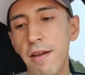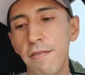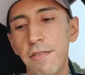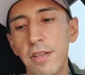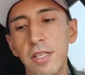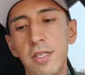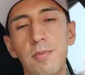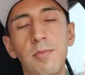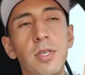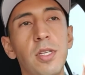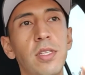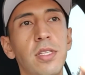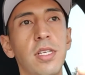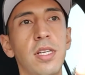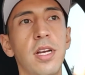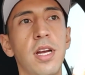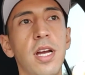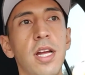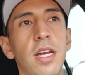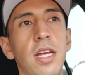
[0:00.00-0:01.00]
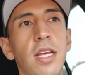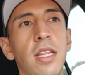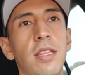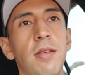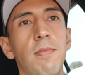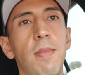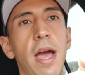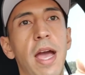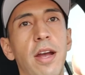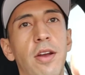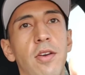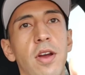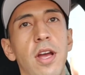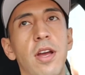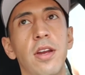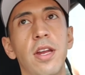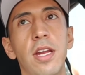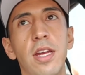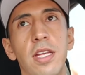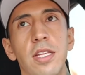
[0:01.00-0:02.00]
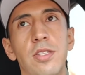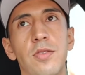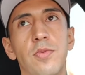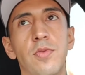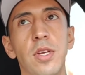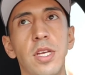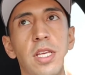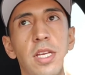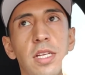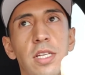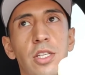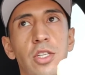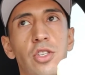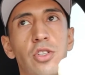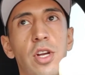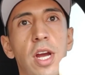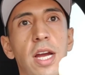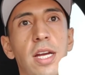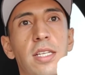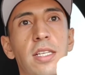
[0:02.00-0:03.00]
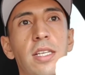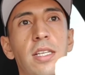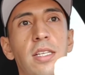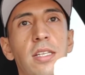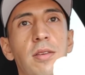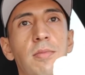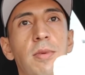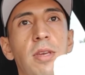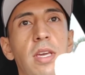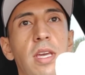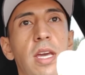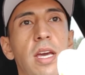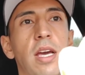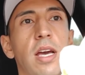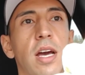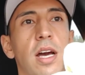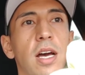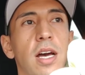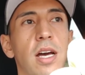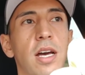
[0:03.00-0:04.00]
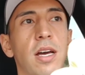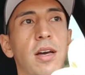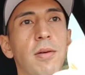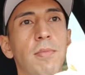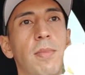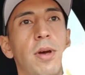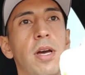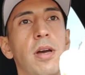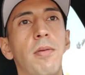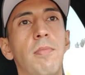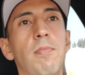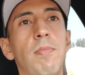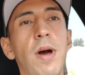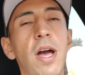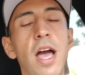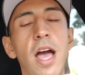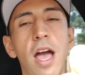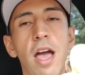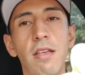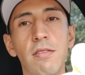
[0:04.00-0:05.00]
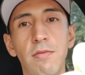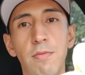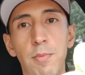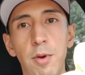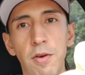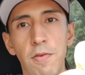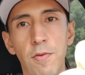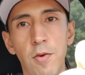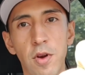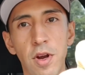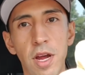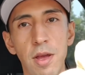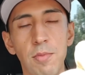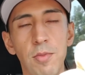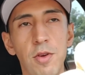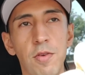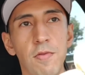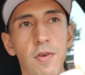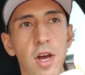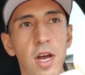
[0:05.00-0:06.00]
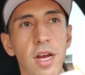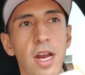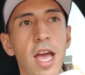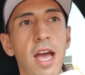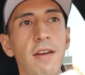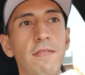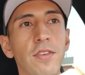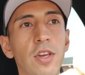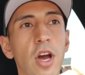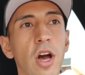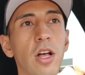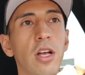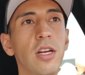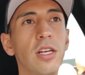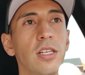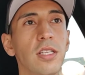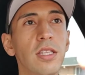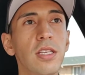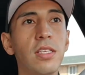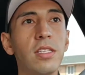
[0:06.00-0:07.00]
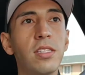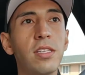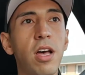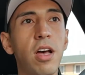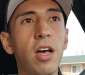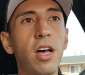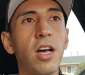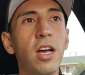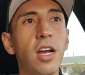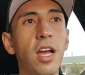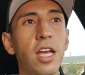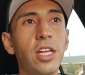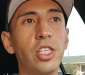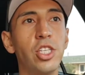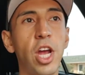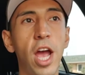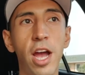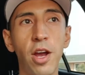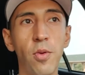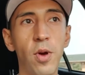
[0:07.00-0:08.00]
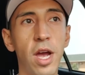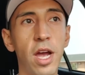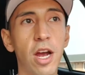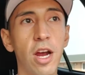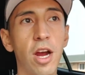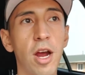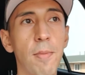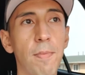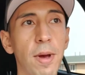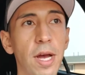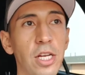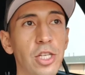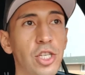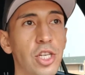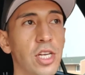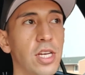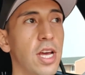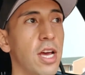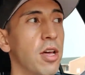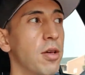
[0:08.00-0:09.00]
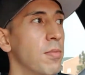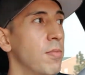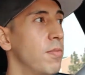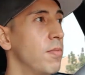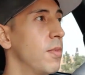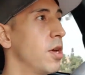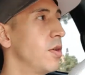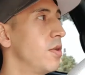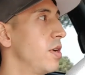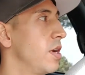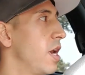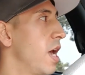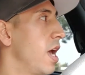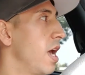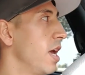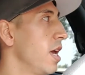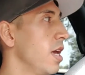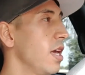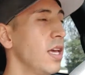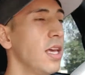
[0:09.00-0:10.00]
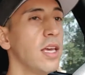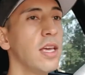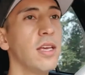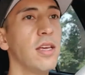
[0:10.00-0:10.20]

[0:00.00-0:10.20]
have this music on in the background and it's really distracting to me. But before I move on, have y'all heard the song Jaguar by Janelle Monáe?